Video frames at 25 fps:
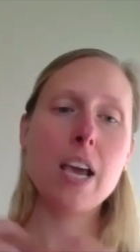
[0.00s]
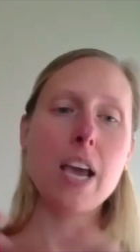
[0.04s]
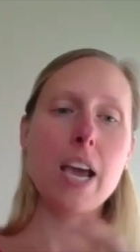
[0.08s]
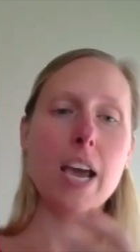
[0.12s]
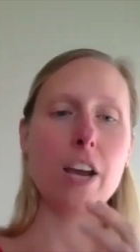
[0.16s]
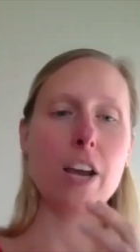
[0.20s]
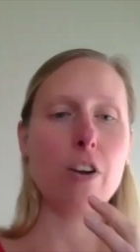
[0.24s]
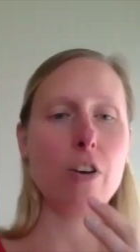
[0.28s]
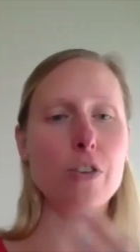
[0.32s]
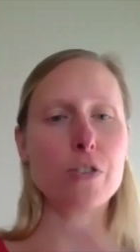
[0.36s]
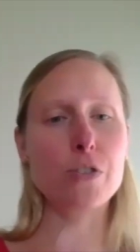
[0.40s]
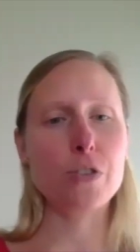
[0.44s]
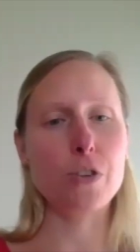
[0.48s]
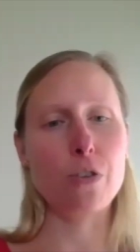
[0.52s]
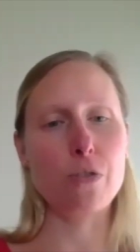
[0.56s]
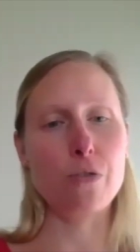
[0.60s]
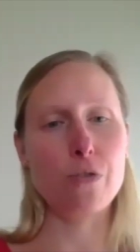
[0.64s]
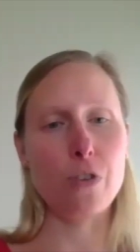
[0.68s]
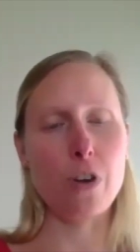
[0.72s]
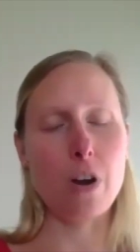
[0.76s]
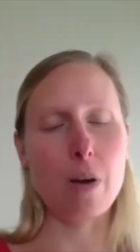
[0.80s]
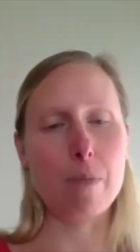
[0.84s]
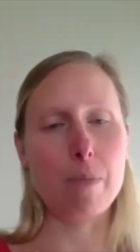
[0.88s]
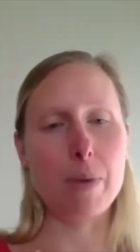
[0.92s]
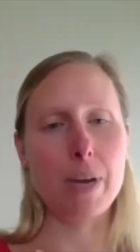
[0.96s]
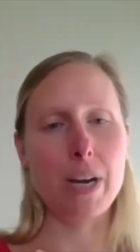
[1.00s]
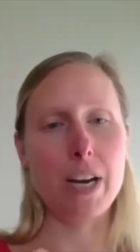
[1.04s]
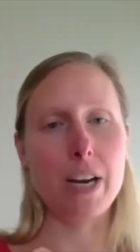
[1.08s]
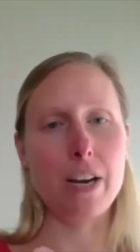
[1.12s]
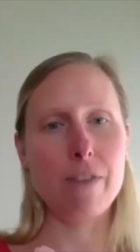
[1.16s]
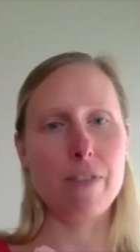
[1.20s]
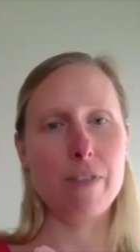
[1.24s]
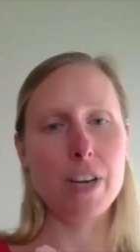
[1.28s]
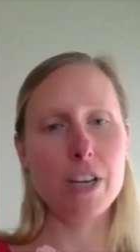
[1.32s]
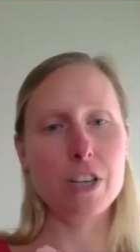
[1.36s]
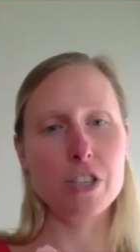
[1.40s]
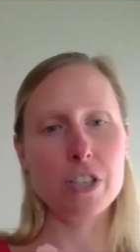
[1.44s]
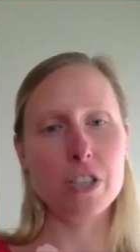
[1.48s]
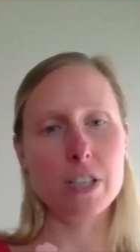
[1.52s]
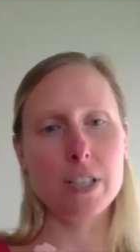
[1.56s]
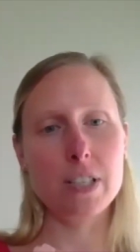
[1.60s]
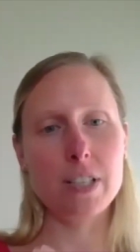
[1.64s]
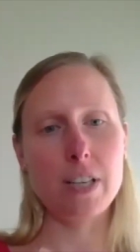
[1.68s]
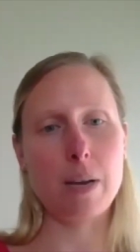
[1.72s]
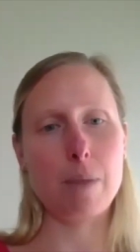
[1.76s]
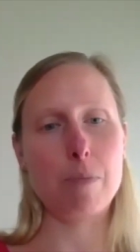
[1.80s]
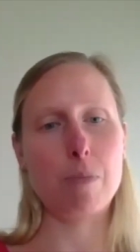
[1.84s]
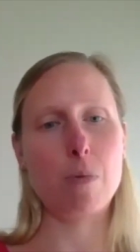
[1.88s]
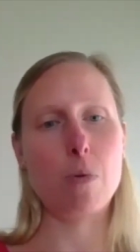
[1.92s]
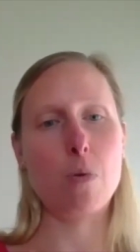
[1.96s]
and also from an innovation
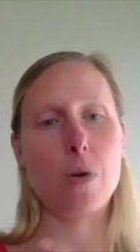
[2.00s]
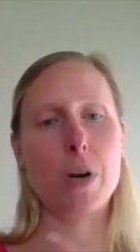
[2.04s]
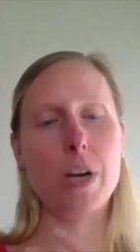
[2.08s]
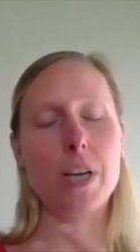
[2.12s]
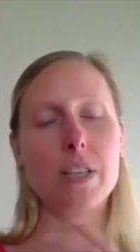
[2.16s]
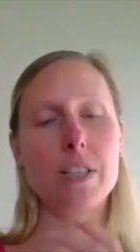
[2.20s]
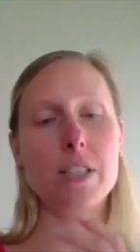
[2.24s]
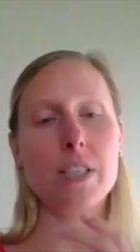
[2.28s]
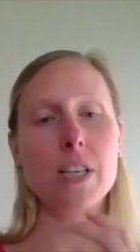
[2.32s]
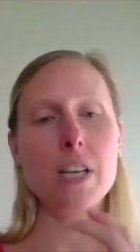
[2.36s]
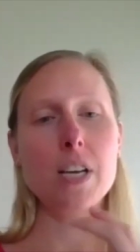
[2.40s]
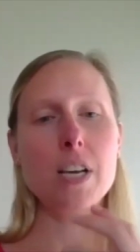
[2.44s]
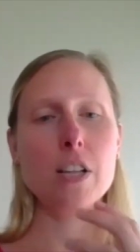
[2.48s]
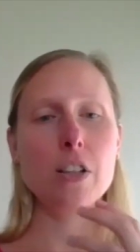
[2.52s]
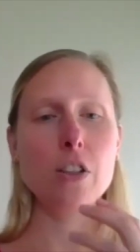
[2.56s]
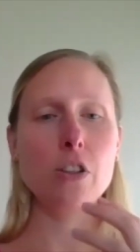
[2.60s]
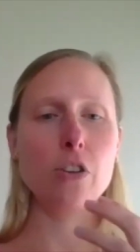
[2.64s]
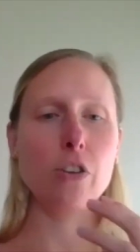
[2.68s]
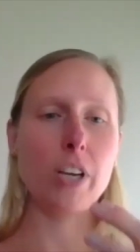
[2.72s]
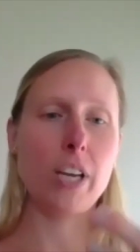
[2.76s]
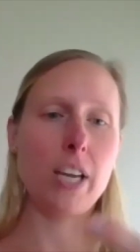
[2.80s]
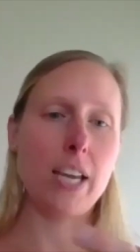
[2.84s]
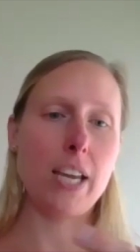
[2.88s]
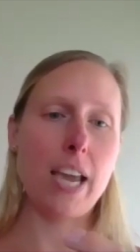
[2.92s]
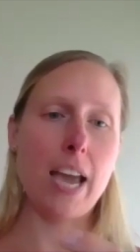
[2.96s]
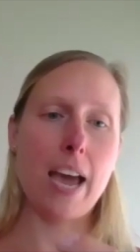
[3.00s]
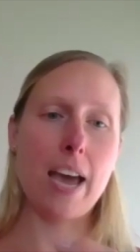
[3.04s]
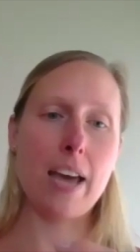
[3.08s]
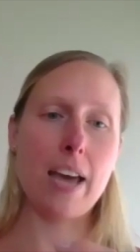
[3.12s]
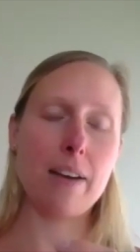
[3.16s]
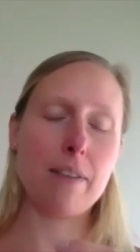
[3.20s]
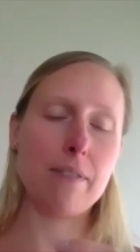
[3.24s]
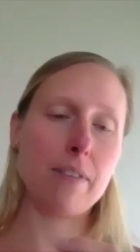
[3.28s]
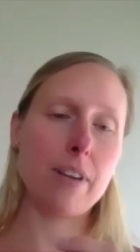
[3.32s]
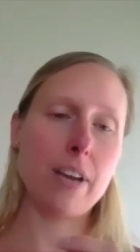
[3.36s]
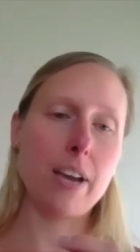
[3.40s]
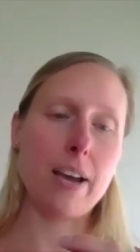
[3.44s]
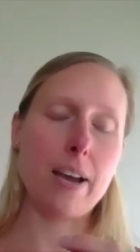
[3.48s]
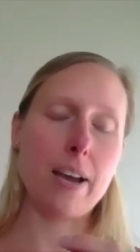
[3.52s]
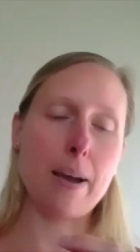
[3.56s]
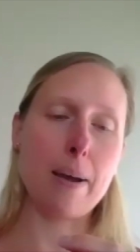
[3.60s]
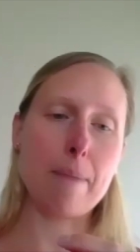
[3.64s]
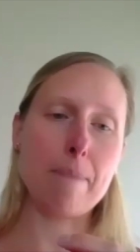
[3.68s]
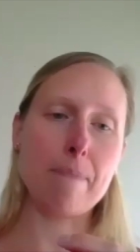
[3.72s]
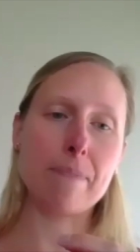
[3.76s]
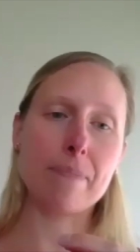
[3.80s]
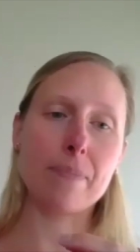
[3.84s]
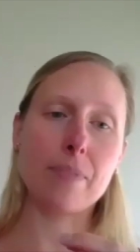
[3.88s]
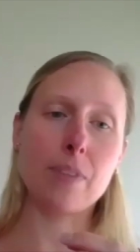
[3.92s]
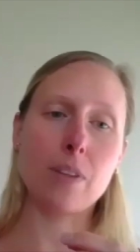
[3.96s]
standpoint, looking at
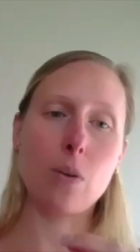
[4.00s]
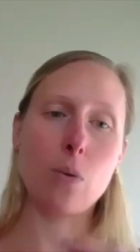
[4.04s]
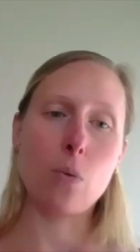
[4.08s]
um,